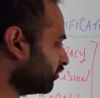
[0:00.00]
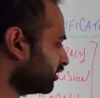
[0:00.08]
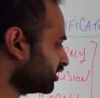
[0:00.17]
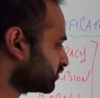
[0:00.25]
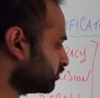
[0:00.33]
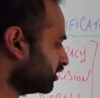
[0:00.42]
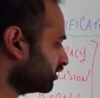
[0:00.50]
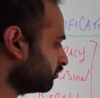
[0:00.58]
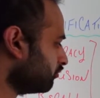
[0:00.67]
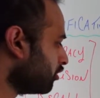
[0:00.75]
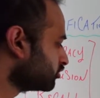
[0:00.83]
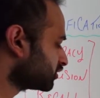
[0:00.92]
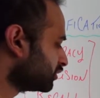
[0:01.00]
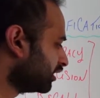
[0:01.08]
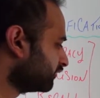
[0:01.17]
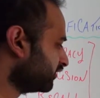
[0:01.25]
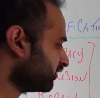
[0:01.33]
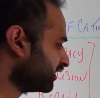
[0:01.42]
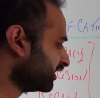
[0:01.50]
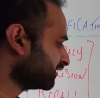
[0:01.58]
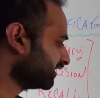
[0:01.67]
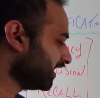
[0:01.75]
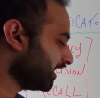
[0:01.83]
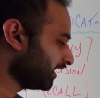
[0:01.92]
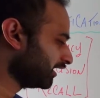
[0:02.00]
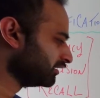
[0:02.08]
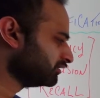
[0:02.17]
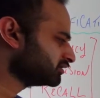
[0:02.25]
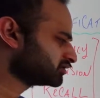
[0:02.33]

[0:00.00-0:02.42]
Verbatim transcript: but it's putting the most relevant thing at the end,